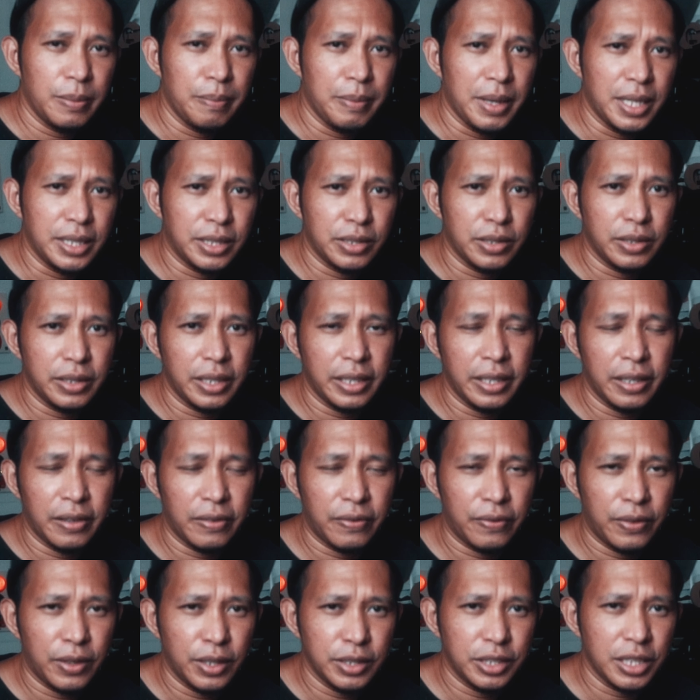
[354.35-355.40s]
mentioned in our
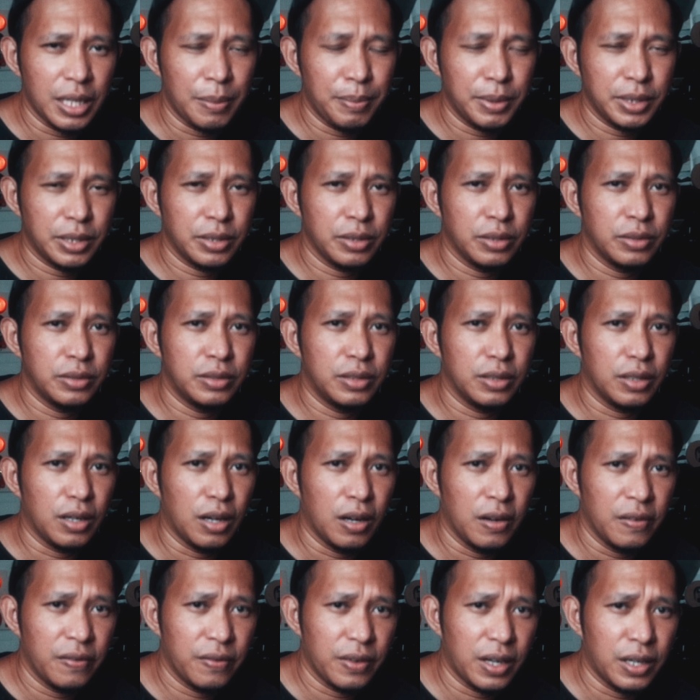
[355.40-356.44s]
first episode
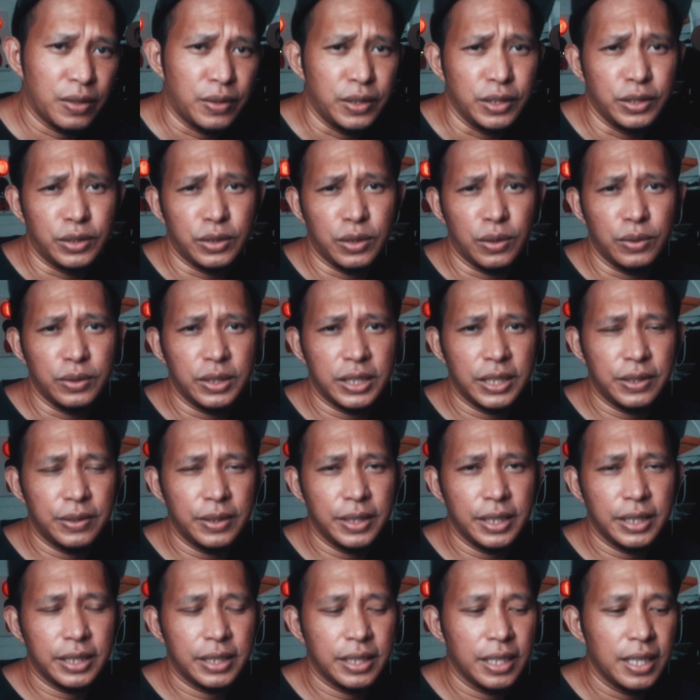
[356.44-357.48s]
of our drone
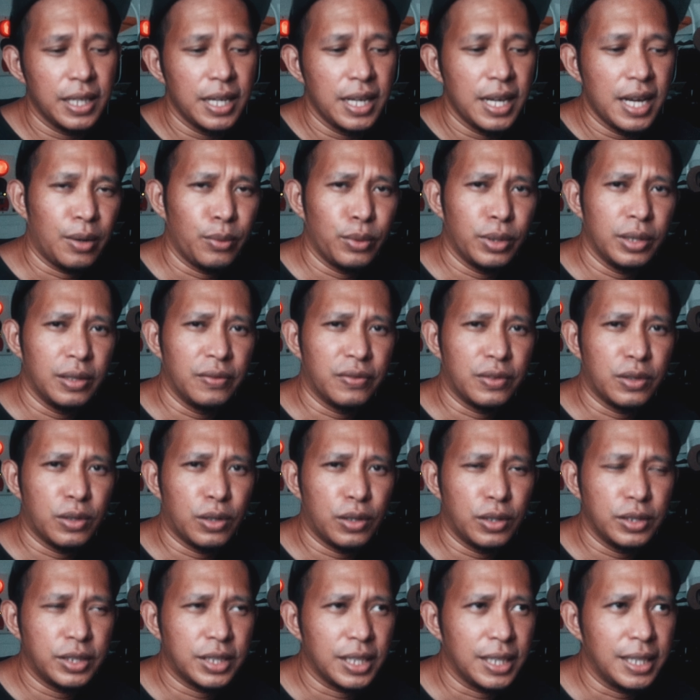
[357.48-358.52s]
series. I will of
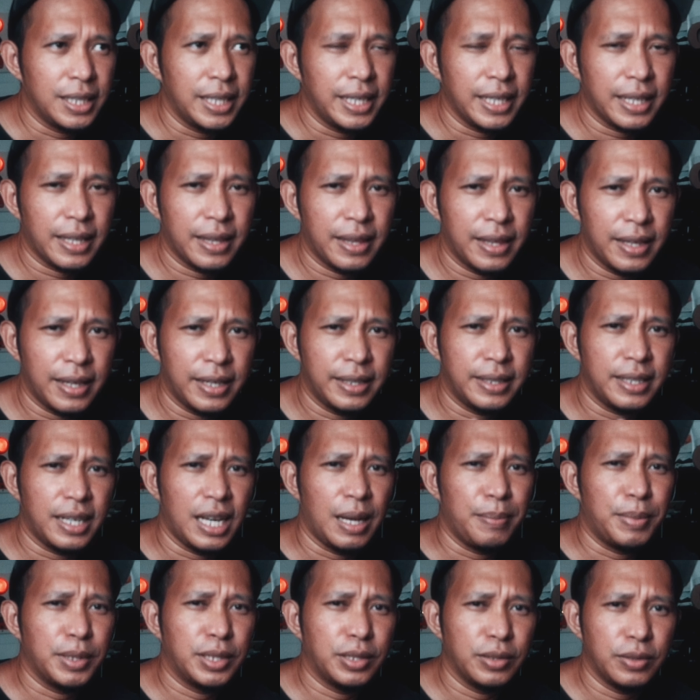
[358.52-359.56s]
course link that
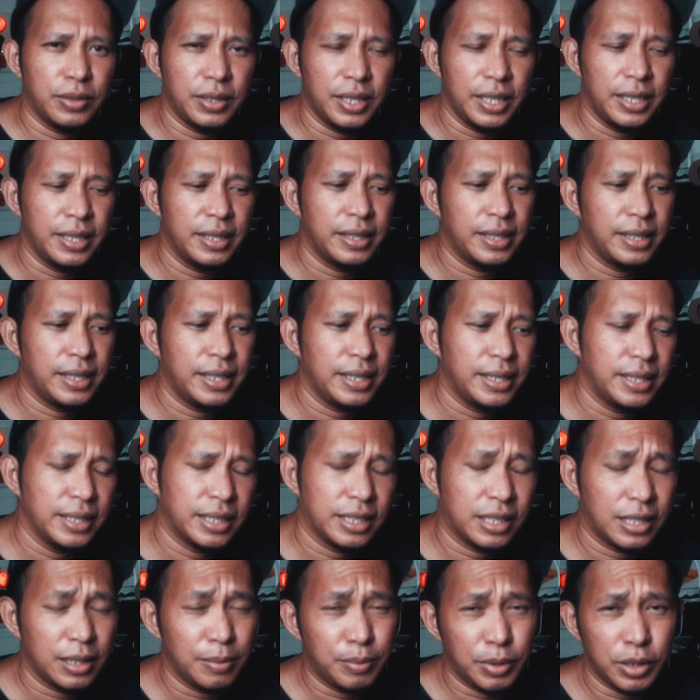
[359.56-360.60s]
episode in the
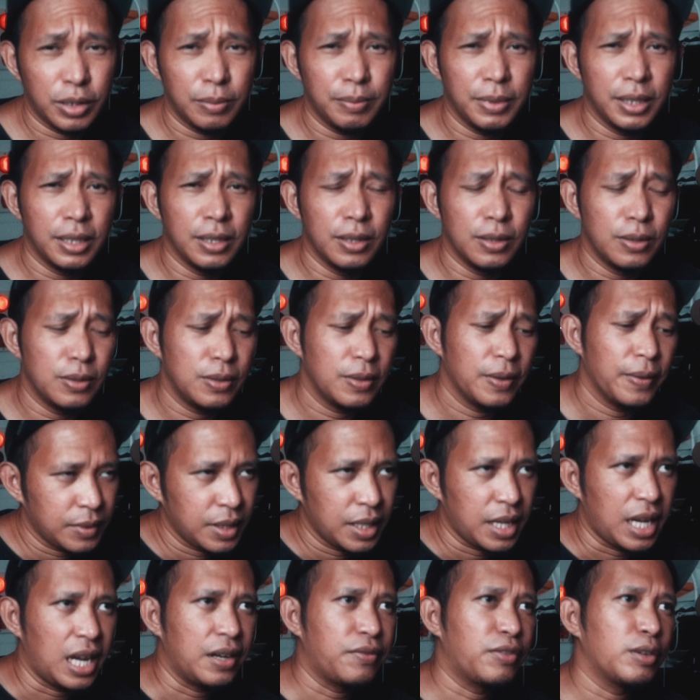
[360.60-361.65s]
description below.
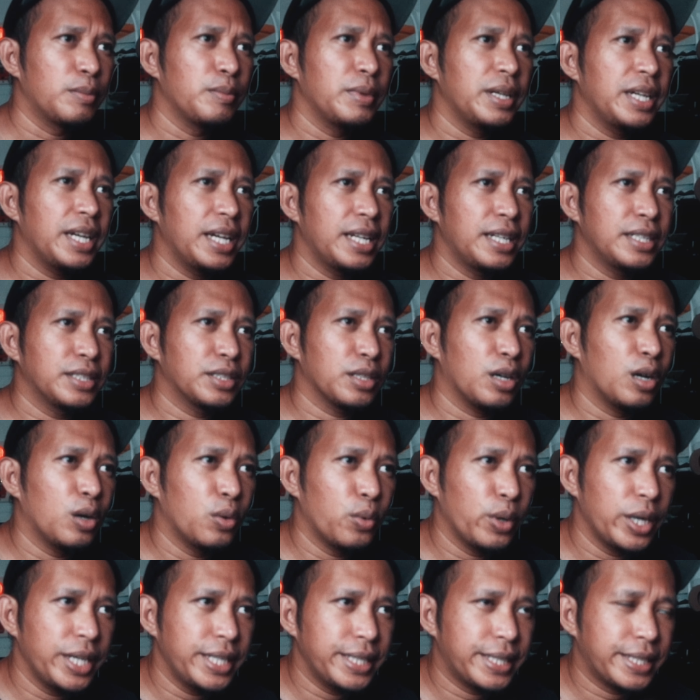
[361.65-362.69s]
And for me, it is
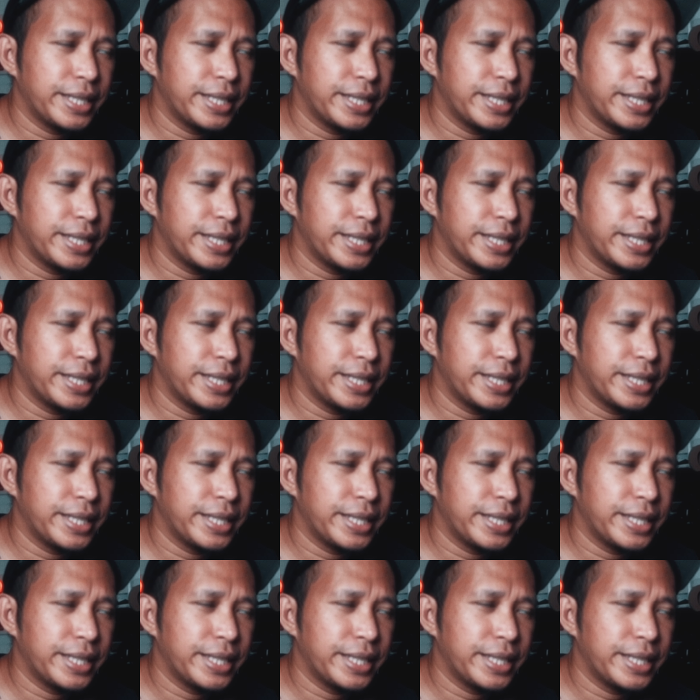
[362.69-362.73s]
always